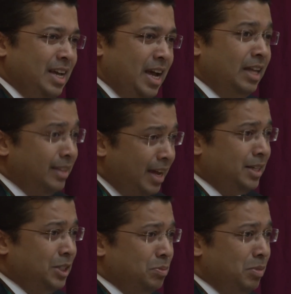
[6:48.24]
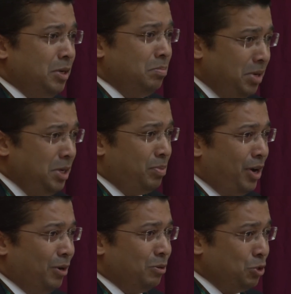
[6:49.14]
And that has made me
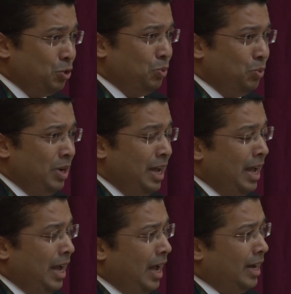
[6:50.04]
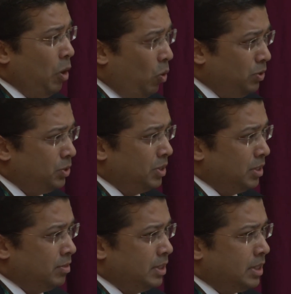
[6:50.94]
proud too, and also
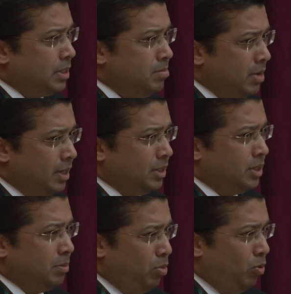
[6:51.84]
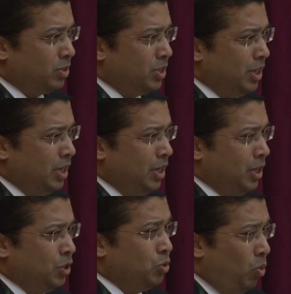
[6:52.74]
gives a tremendous support
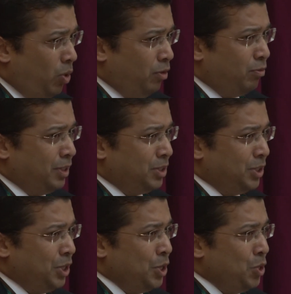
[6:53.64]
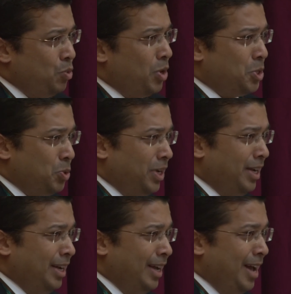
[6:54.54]
to all of us who are
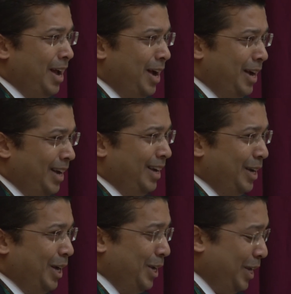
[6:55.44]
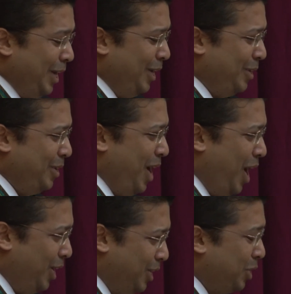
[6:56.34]
doing
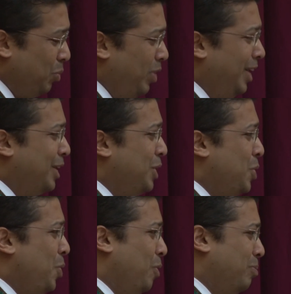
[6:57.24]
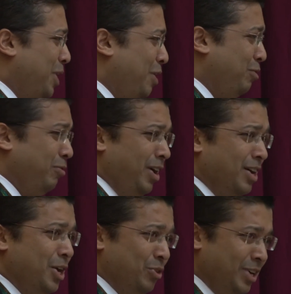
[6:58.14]
our little work on behalf of our
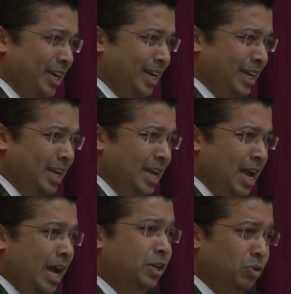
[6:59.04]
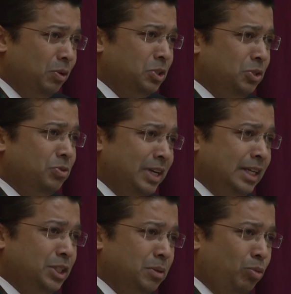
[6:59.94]
country. And it also
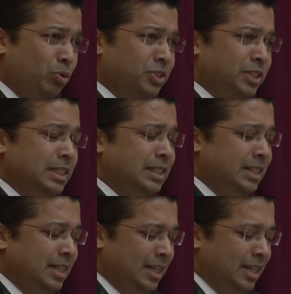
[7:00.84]
really supports us.